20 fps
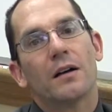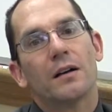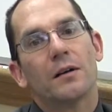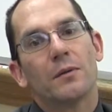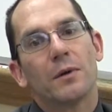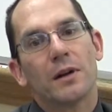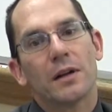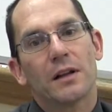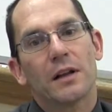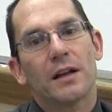
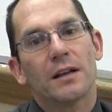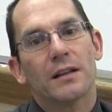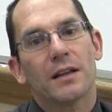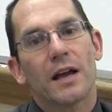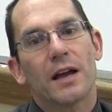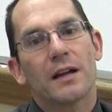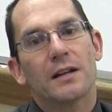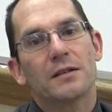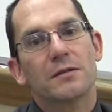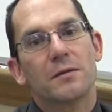we didn't like
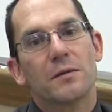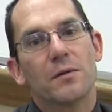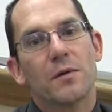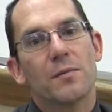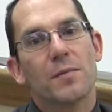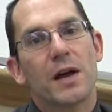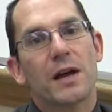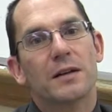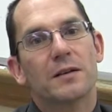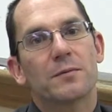that, so we went
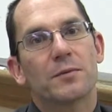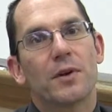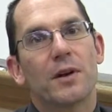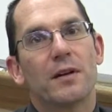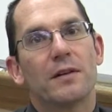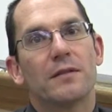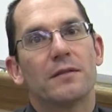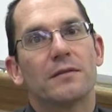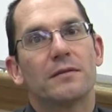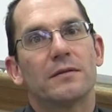back to
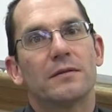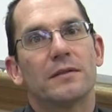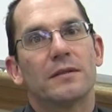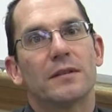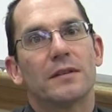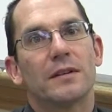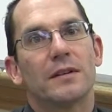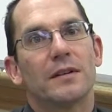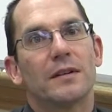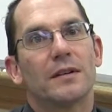print.
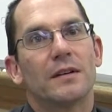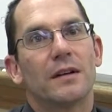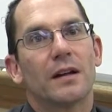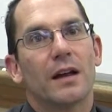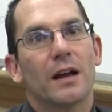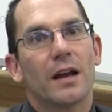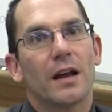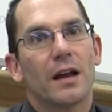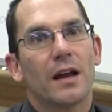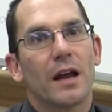
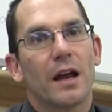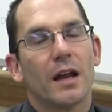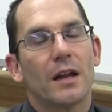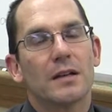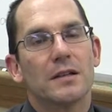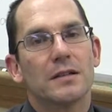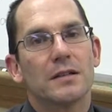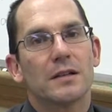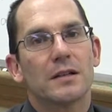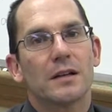
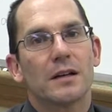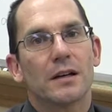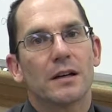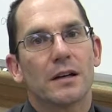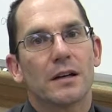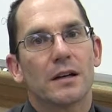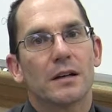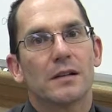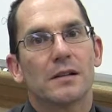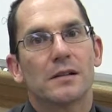And
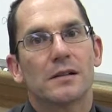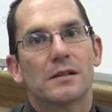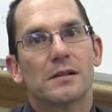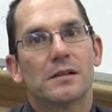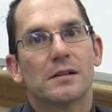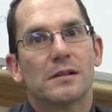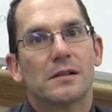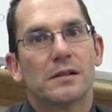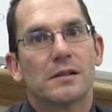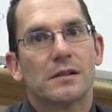
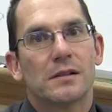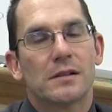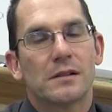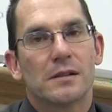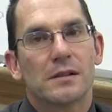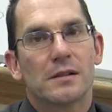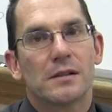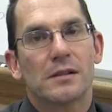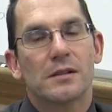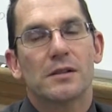
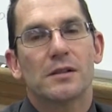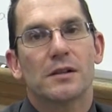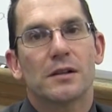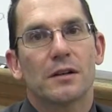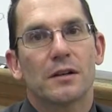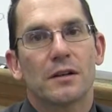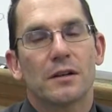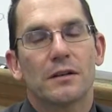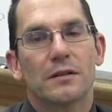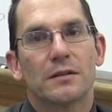this
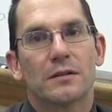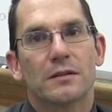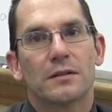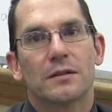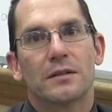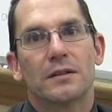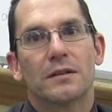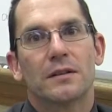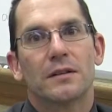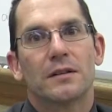year,
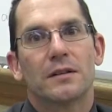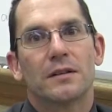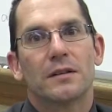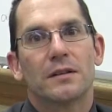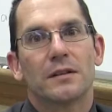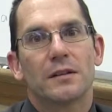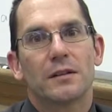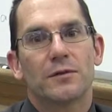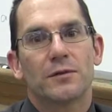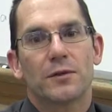
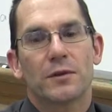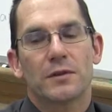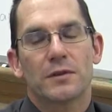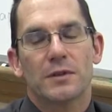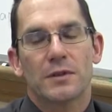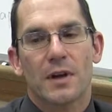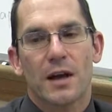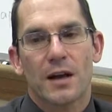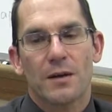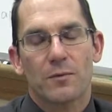the
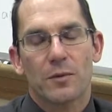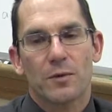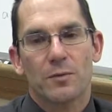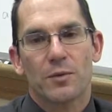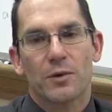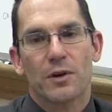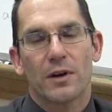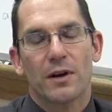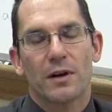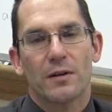first time we
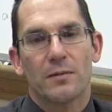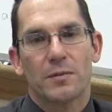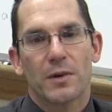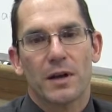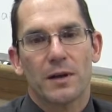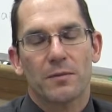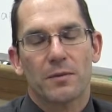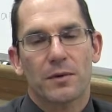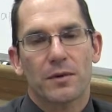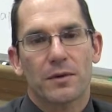printed a
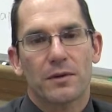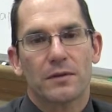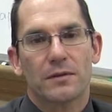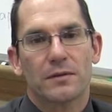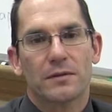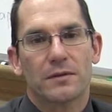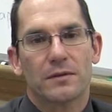paper,